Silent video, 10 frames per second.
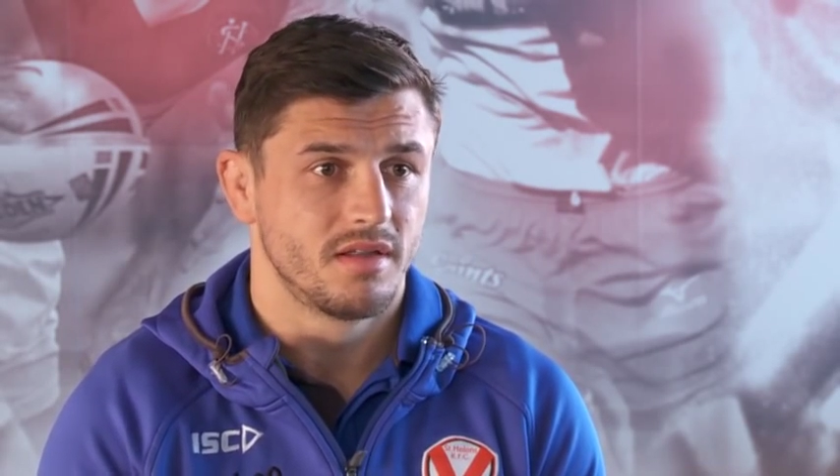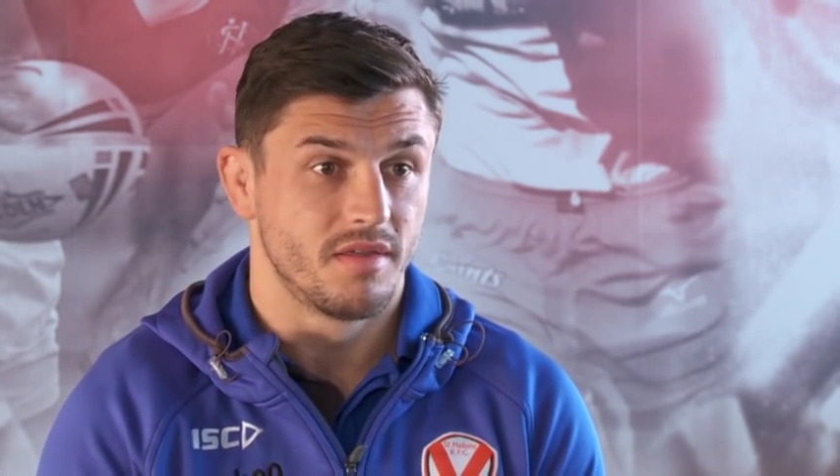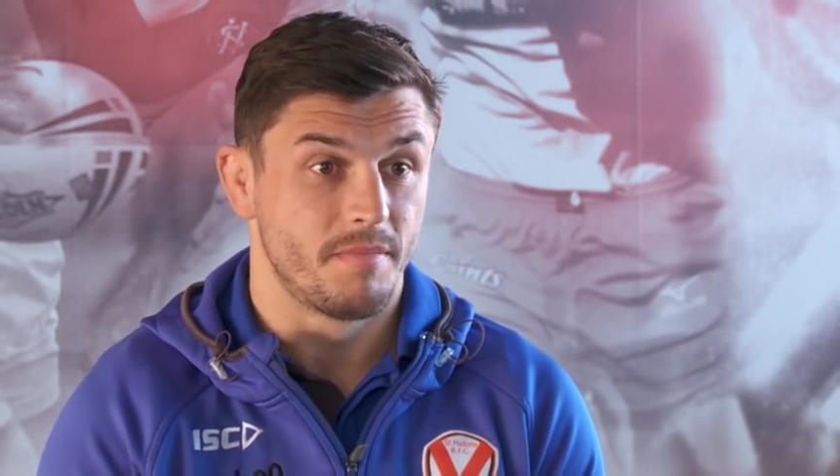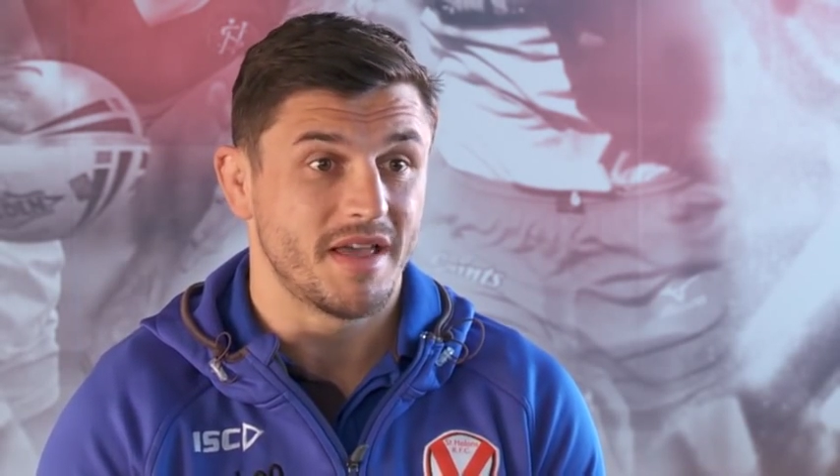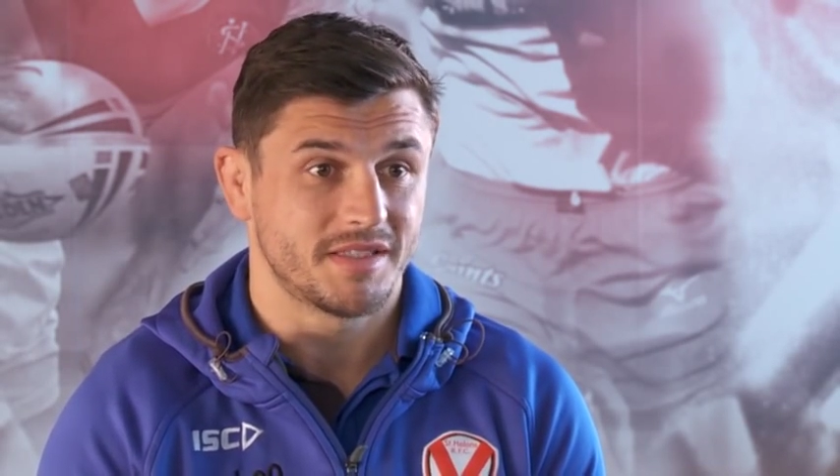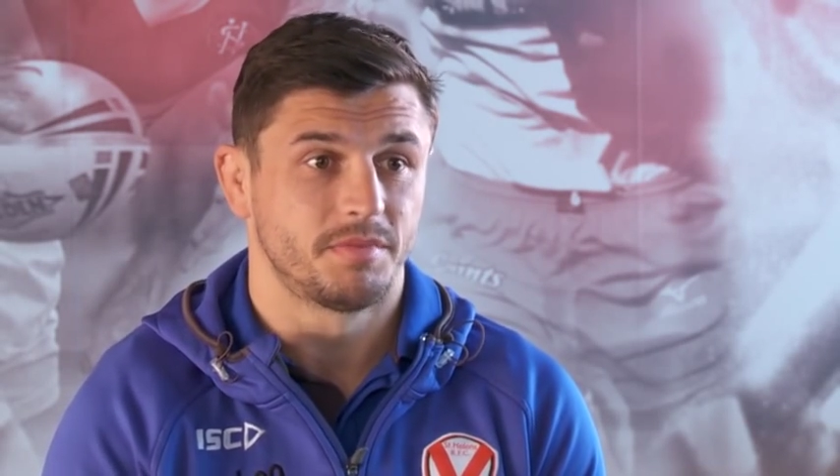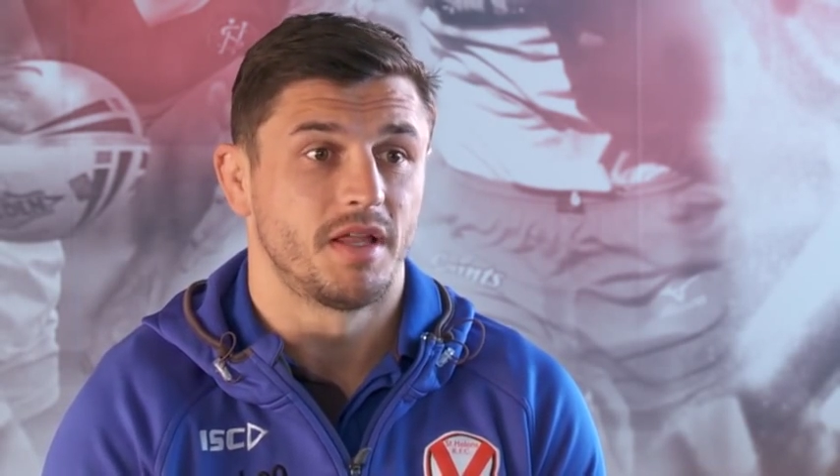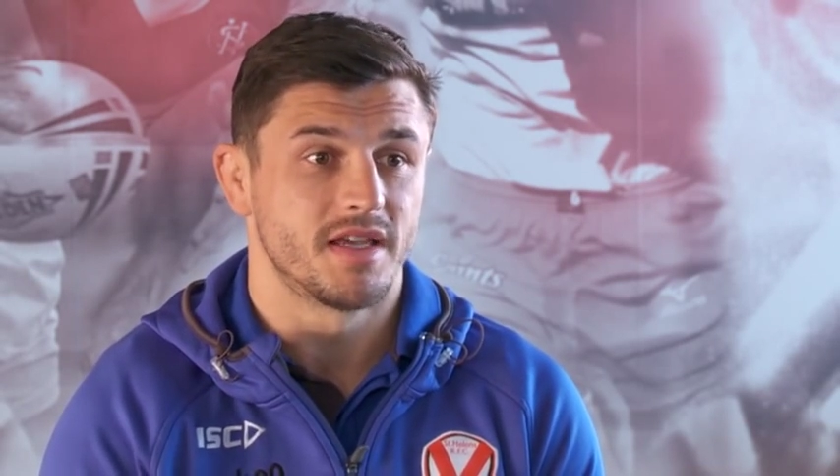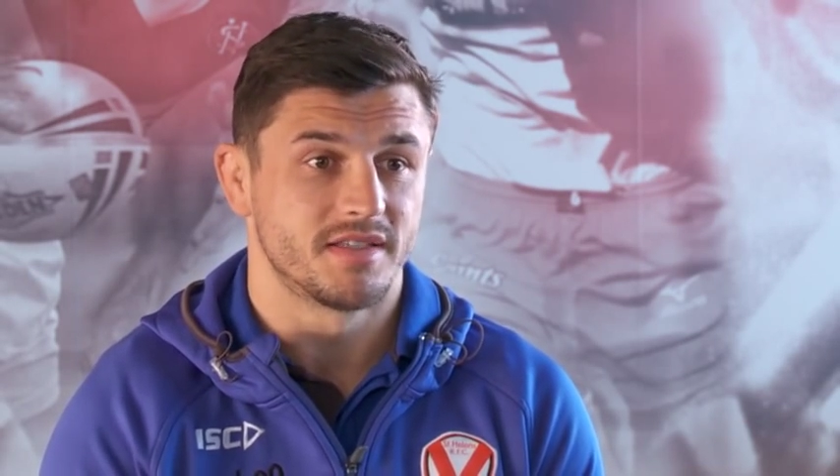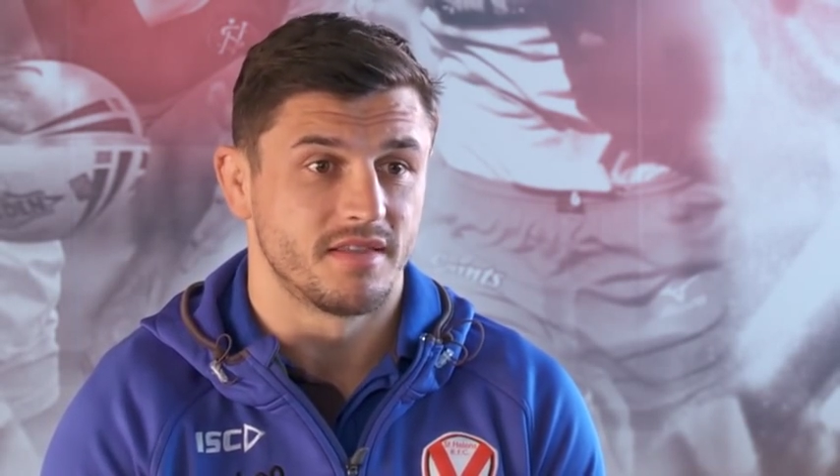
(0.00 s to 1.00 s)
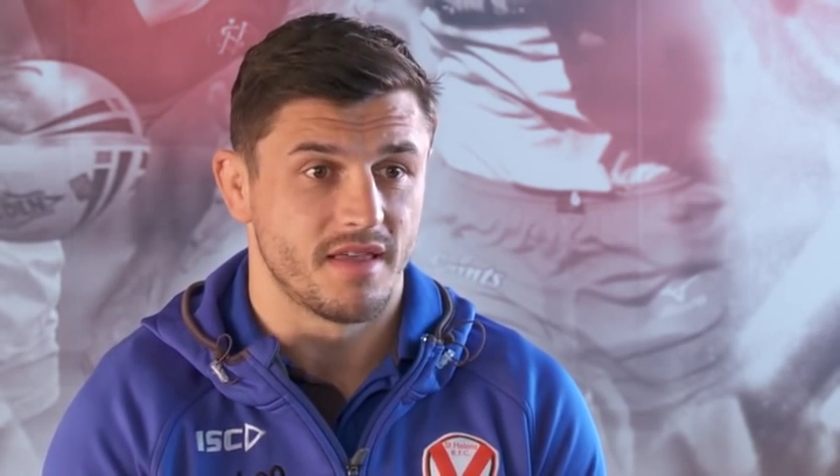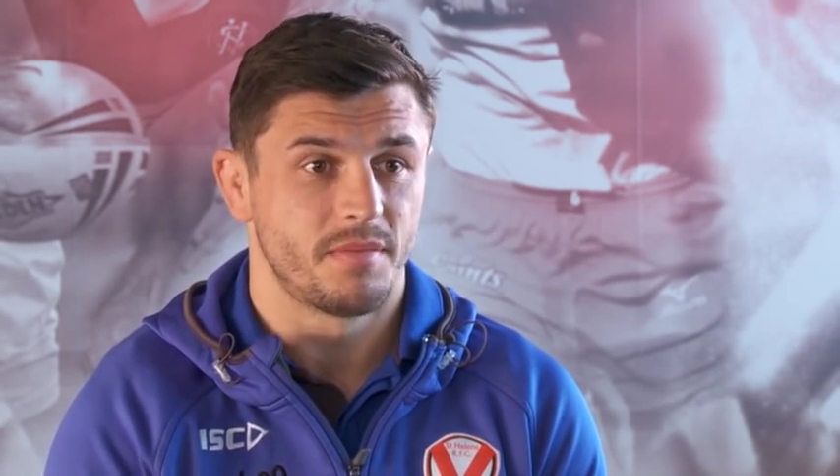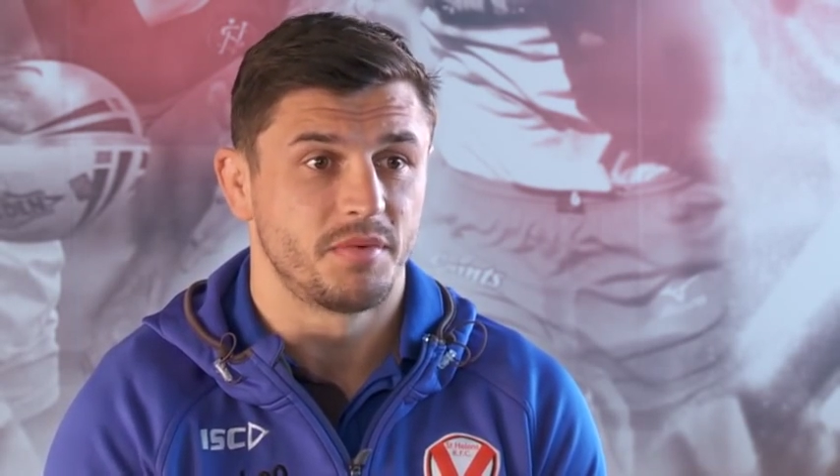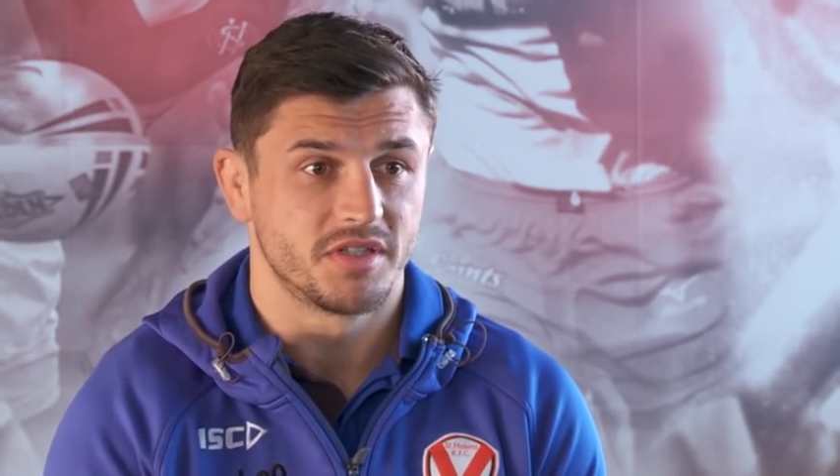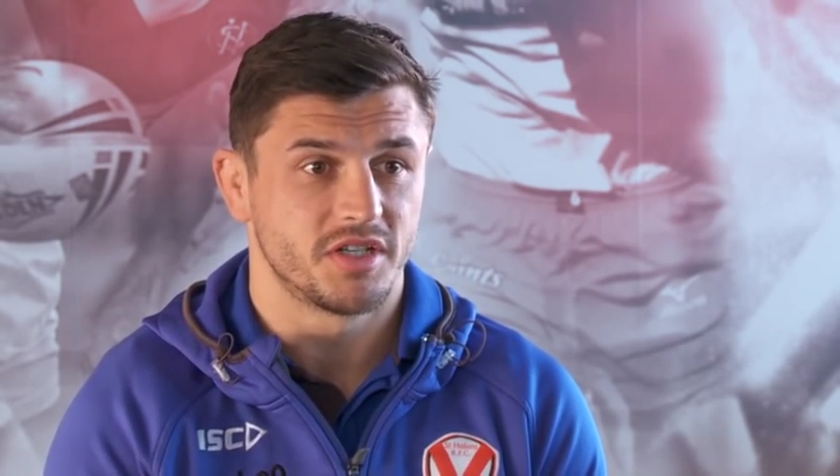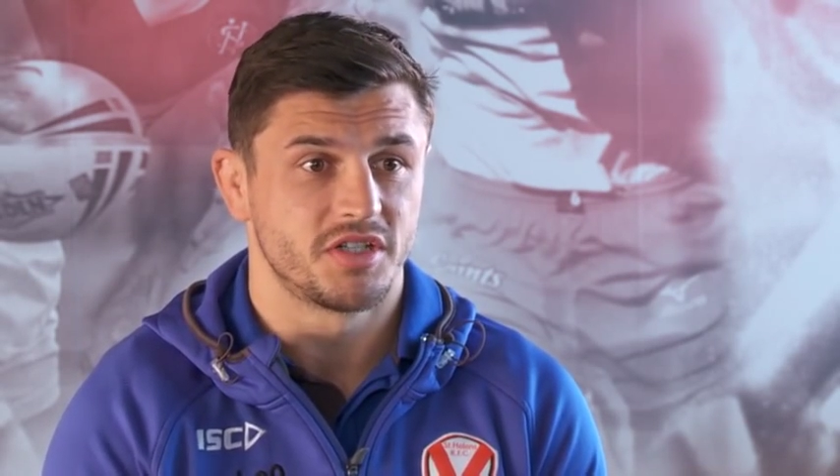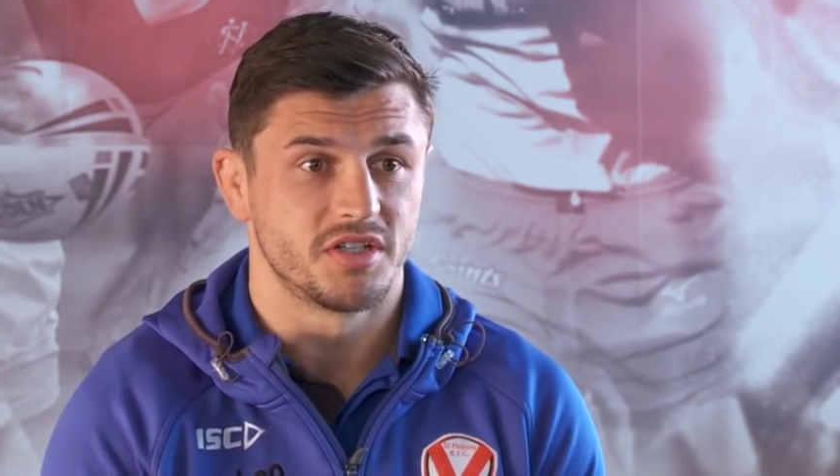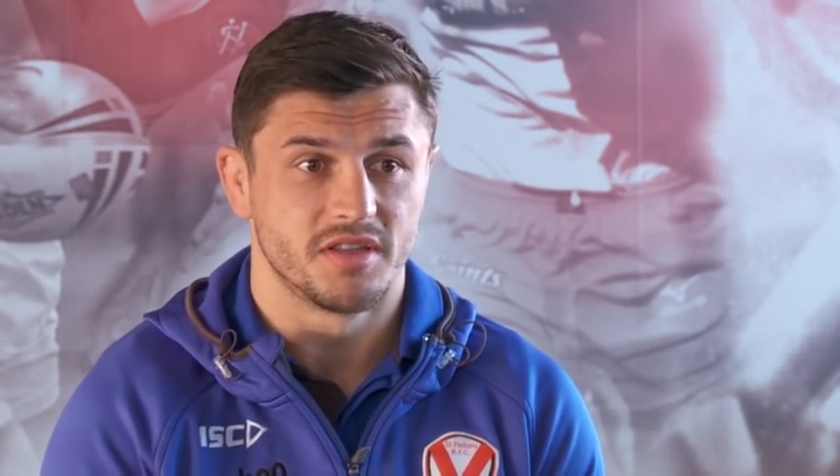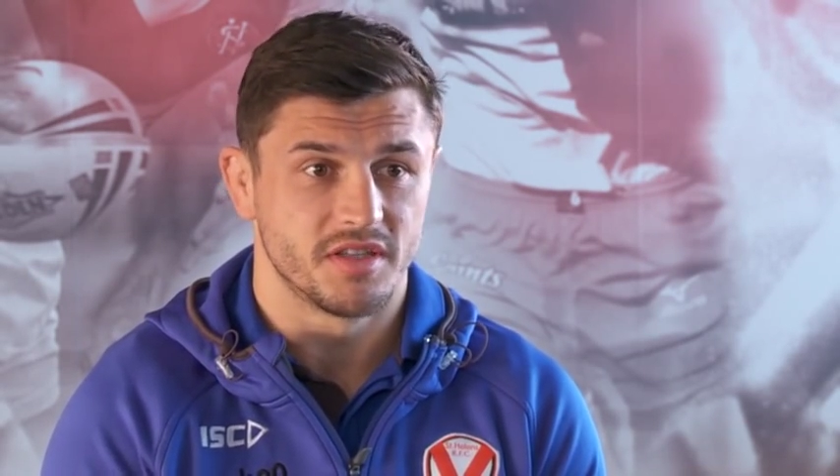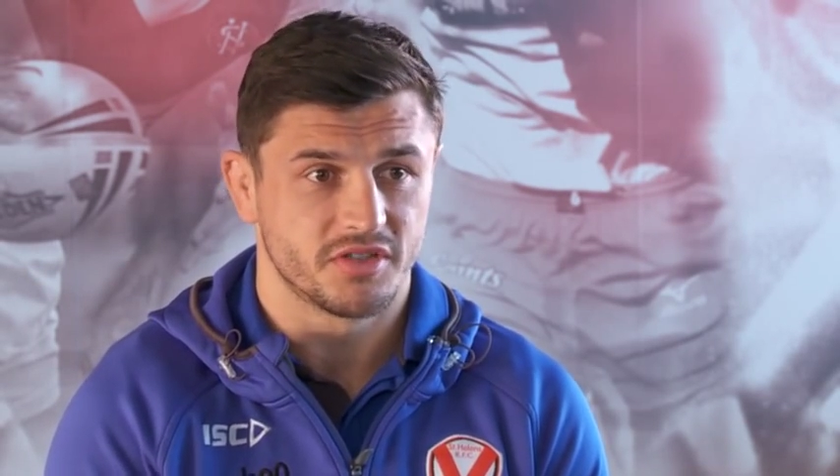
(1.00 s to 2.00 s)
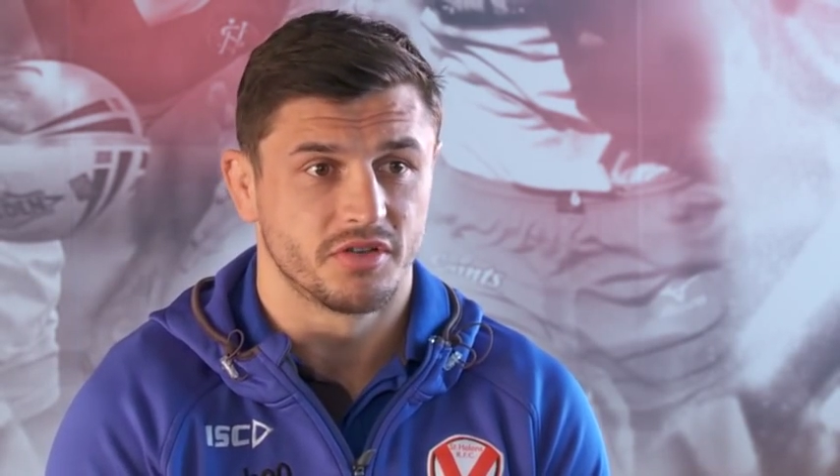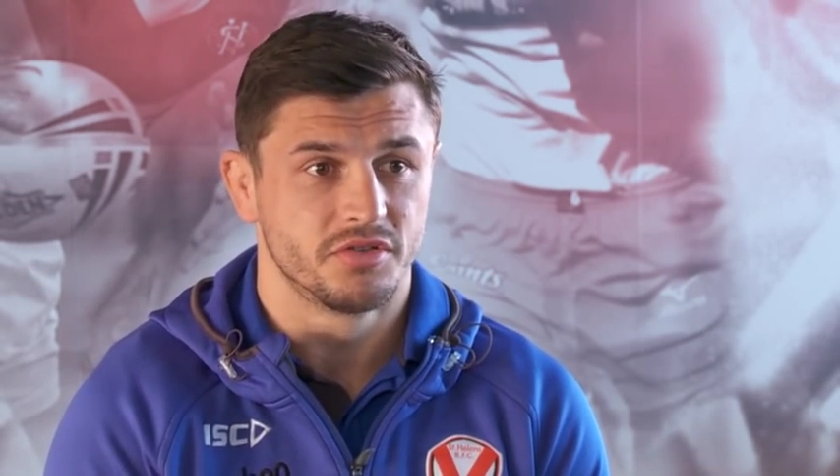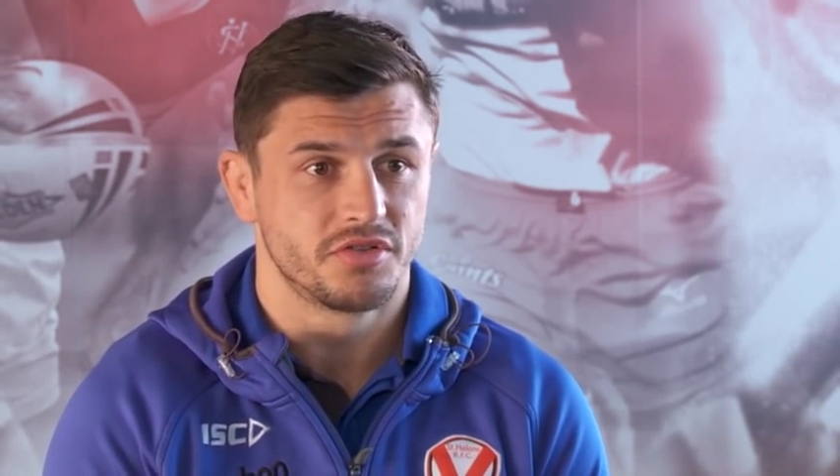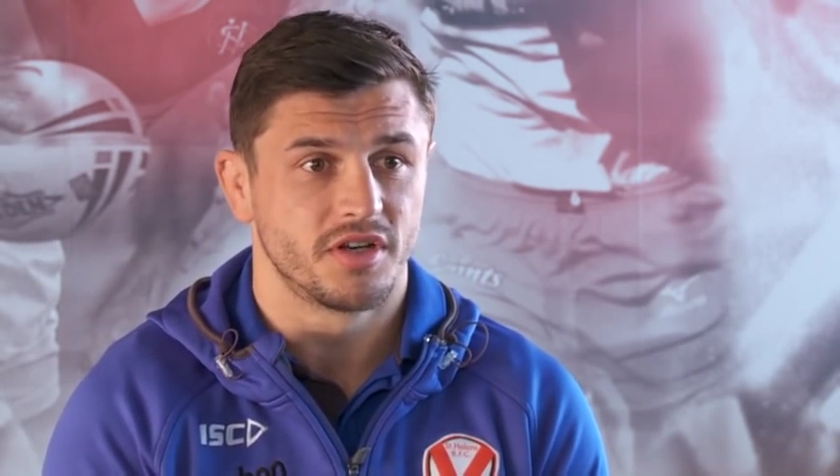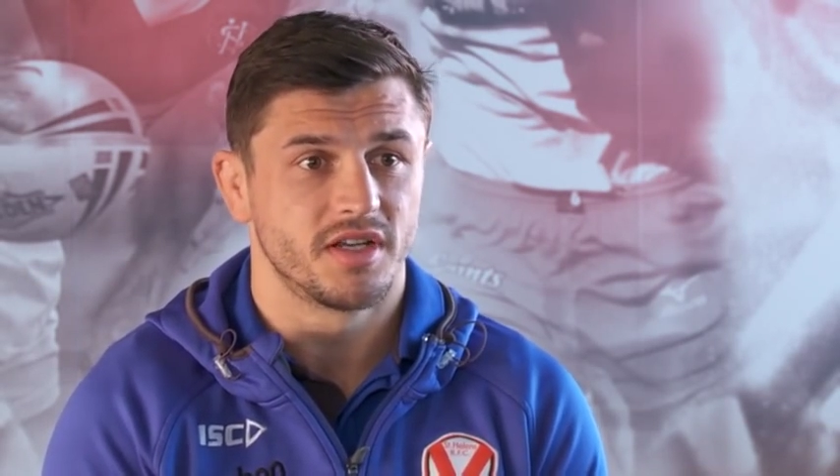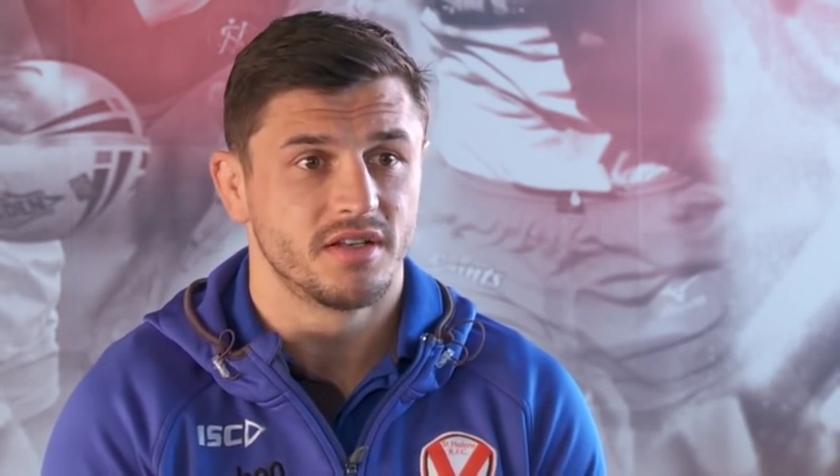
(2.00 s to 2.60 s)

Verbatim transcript: the best players in their position in this country.